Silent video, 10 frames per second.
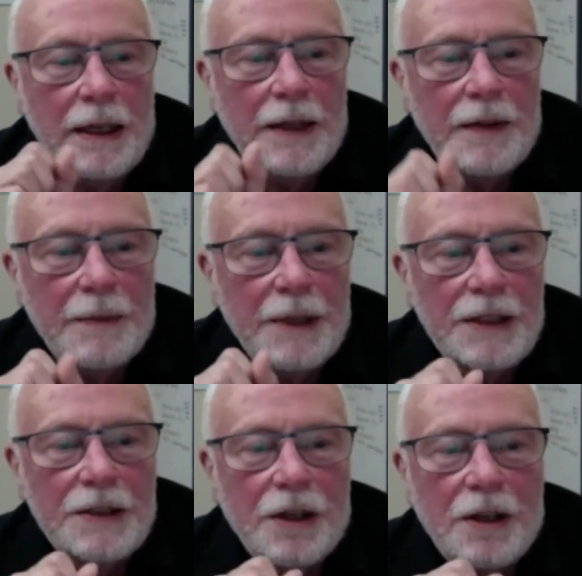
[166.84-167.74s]
In the
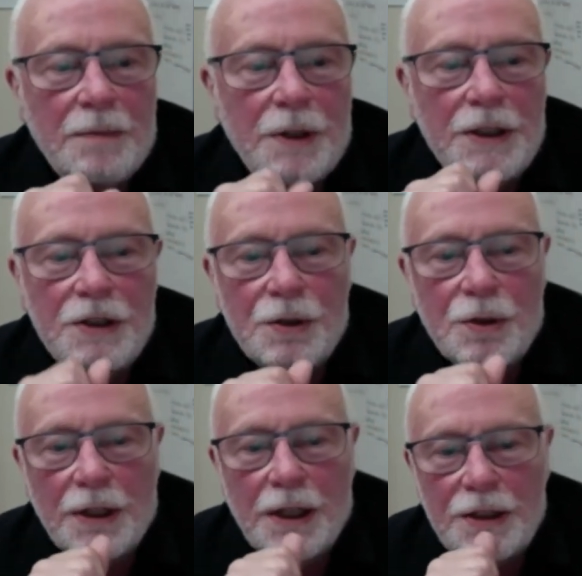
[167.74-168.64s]
meantime, please
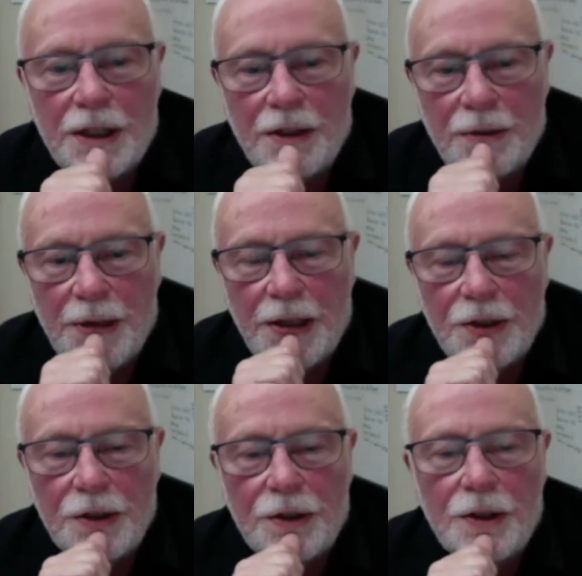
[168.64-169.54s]
join us to hear about
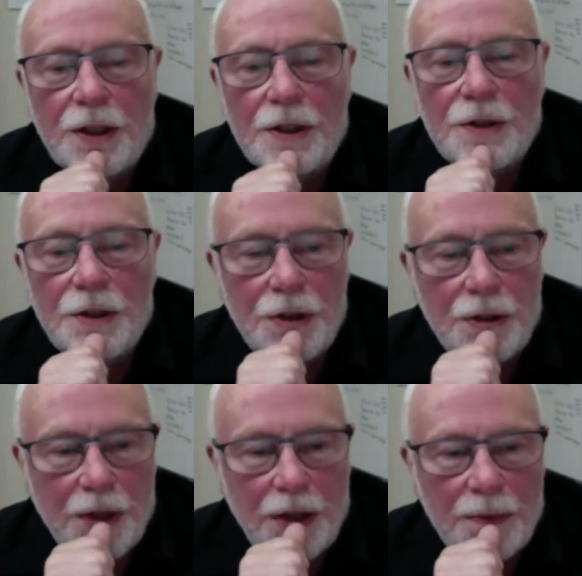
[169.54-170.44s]
Joe's new
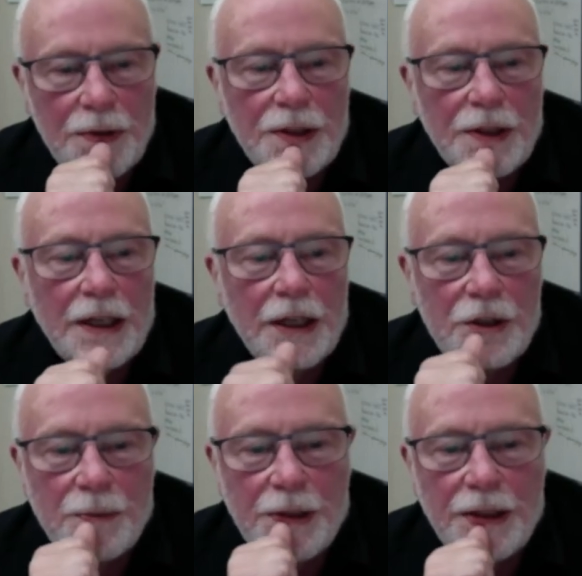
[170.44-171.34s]
developments in
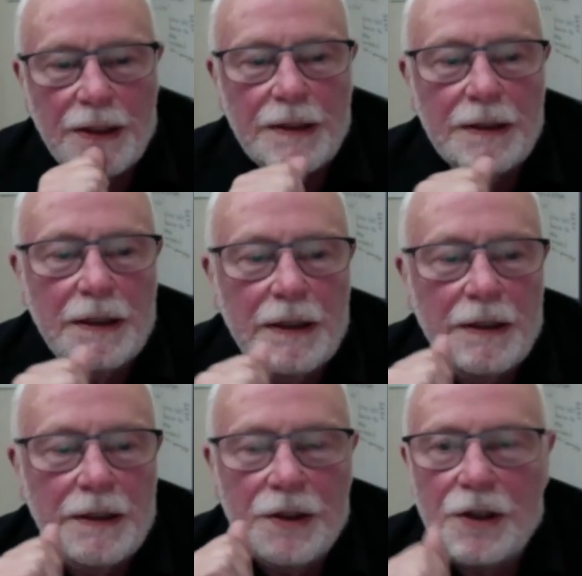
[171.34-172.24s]
loudspeaker
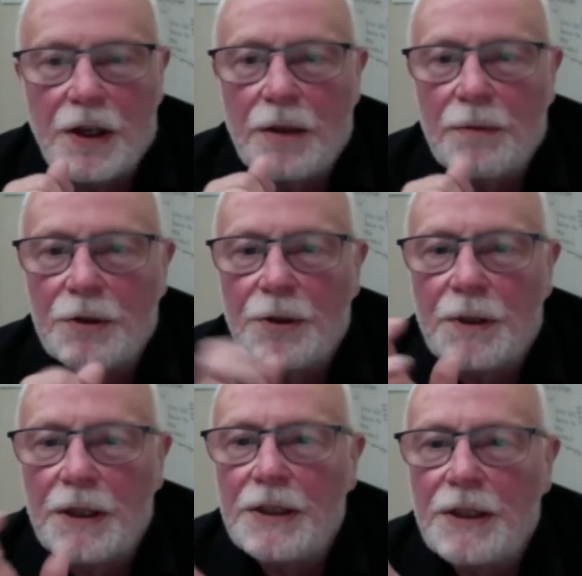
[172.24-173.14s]
design. Would you
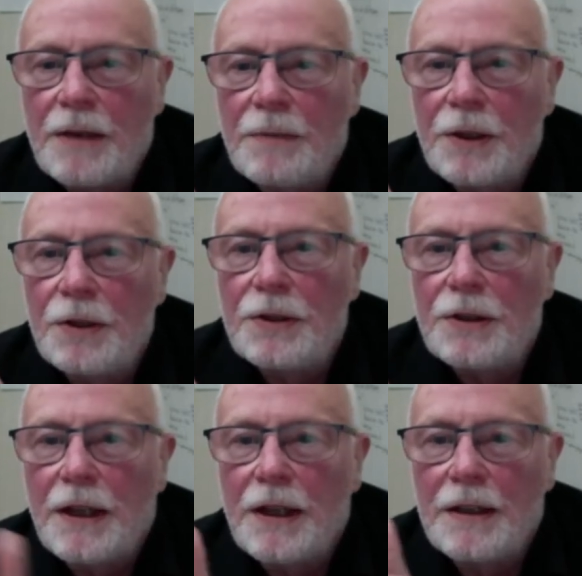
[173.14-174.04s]
please unmute
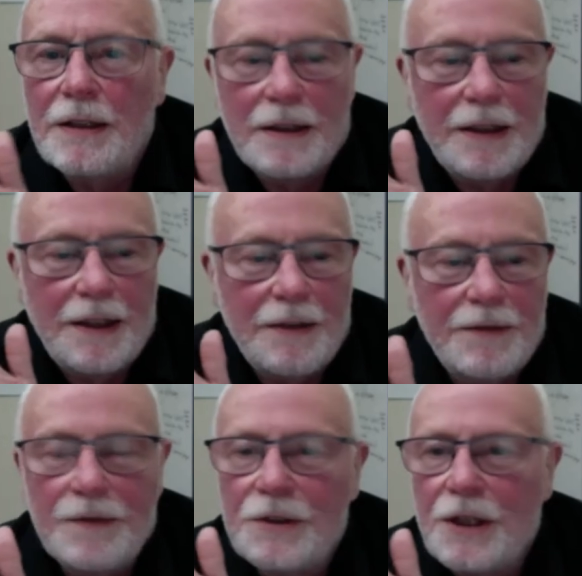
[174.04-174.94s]
and
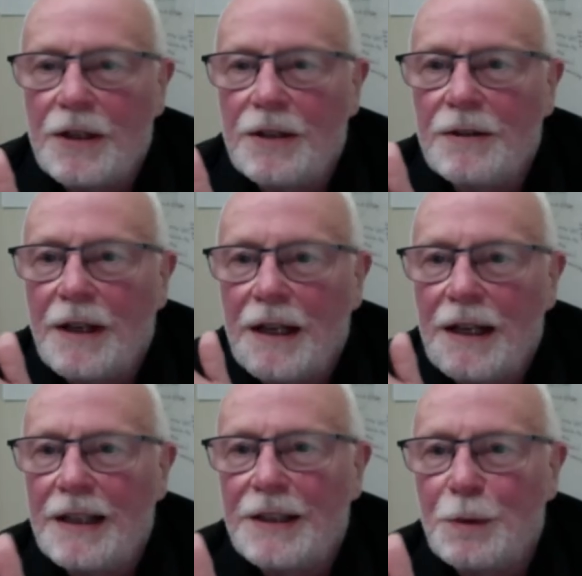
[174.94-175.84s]
give Joe a
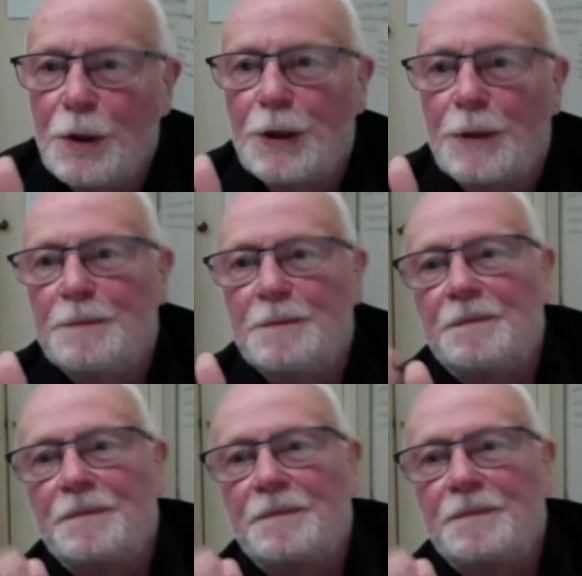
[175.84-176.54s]
hearty welcome?